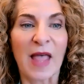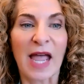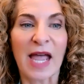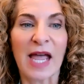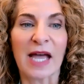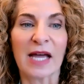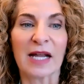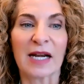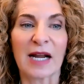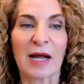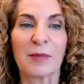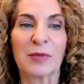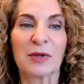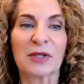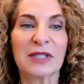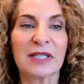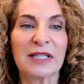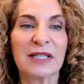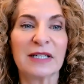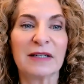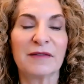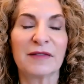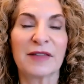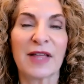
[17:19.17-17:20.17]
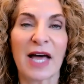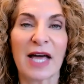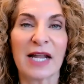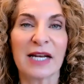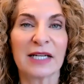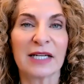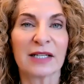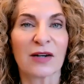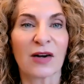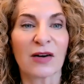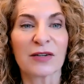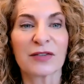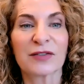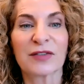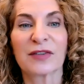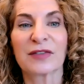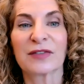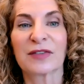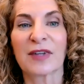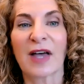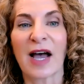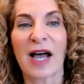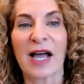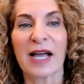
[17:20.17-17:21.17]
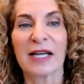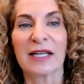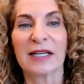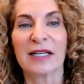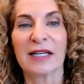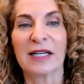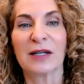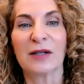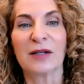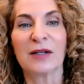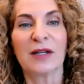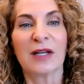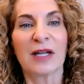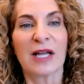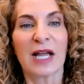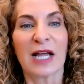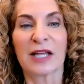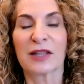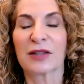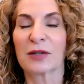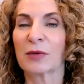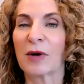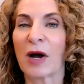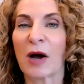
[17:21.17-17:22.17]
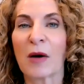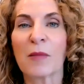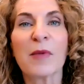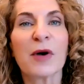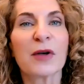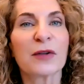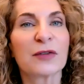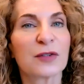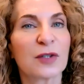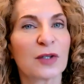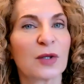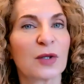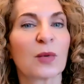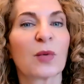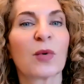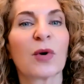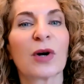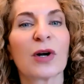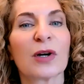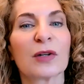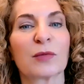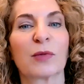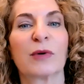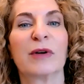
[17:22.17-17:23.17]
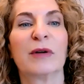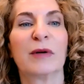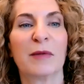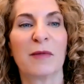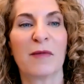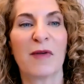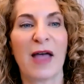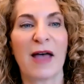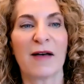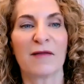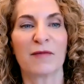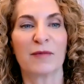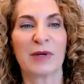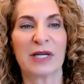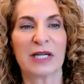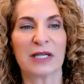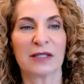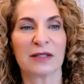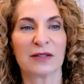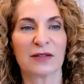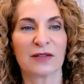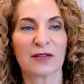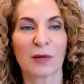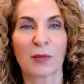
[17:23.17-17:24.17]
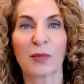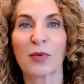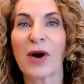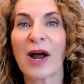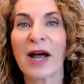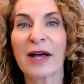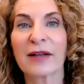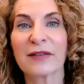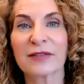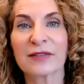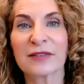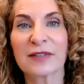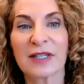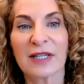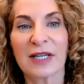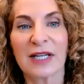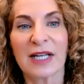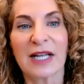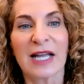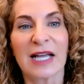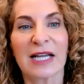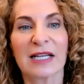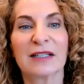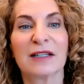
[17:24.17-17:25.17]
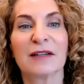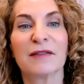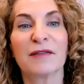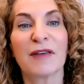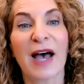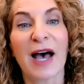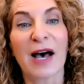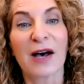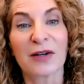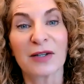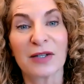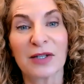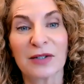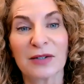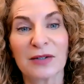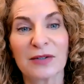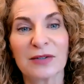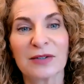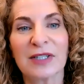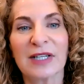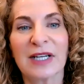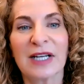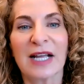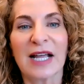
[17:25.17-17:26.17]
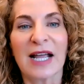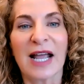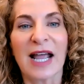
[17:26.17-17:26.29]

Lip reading: And I believe that in our society and throughout most of the world, women have been suppressed and devalued.